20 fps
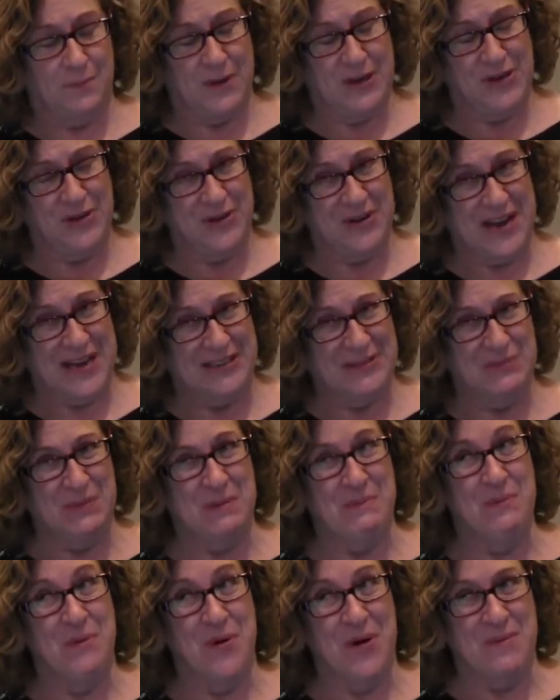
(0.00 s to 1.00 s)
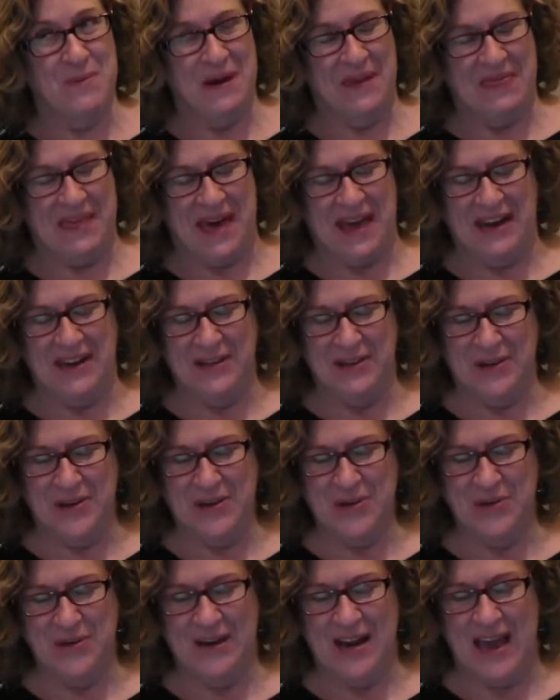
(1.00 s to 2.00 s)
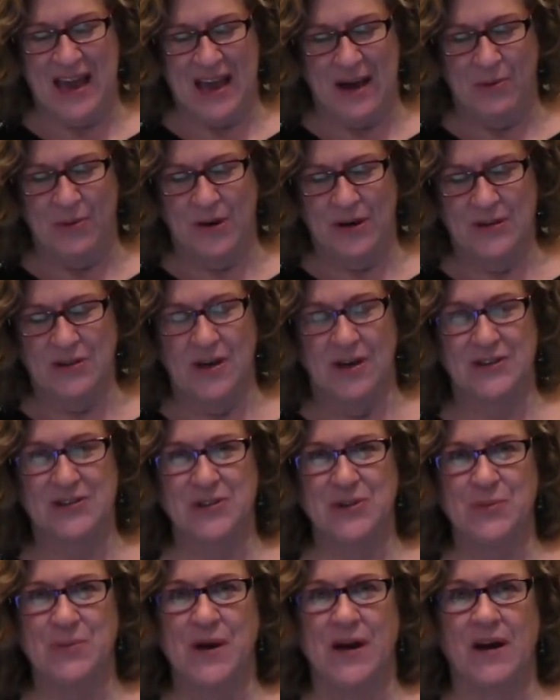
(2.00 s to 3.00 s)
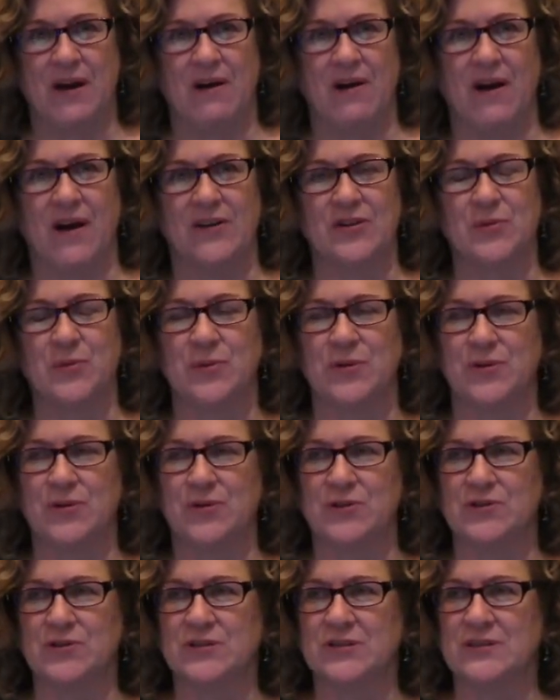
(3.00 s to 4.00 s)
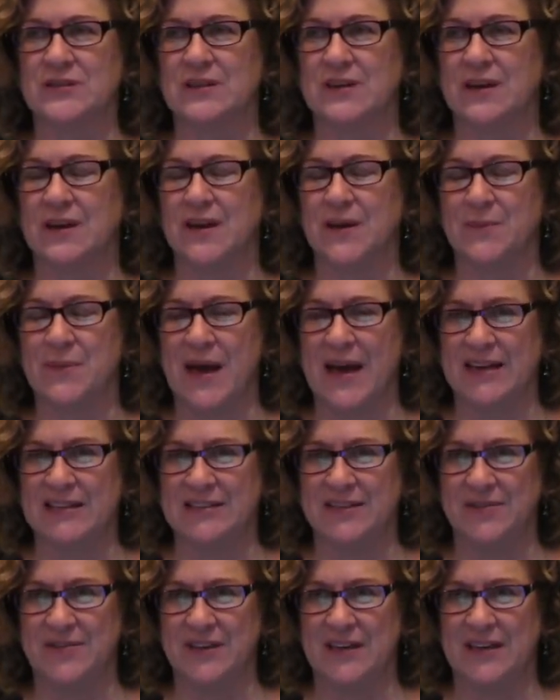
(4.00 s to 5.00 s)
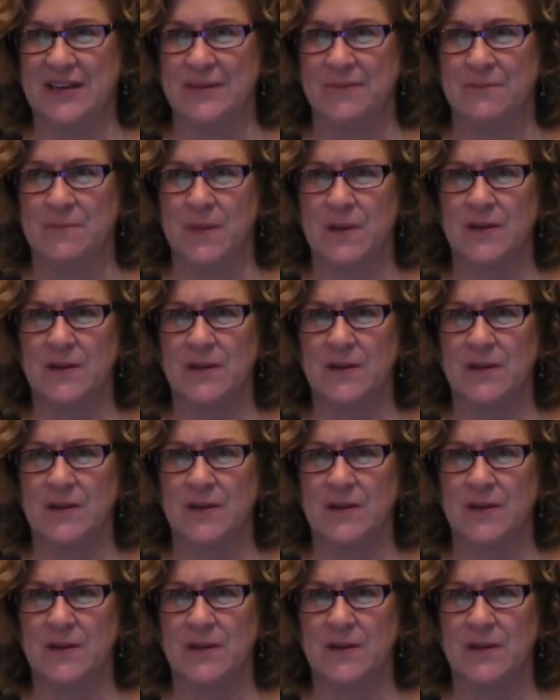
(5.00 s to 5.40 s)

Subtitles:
But you can ask me more about that in the Q&A. I want to talk to you about our entrepreneurs activity.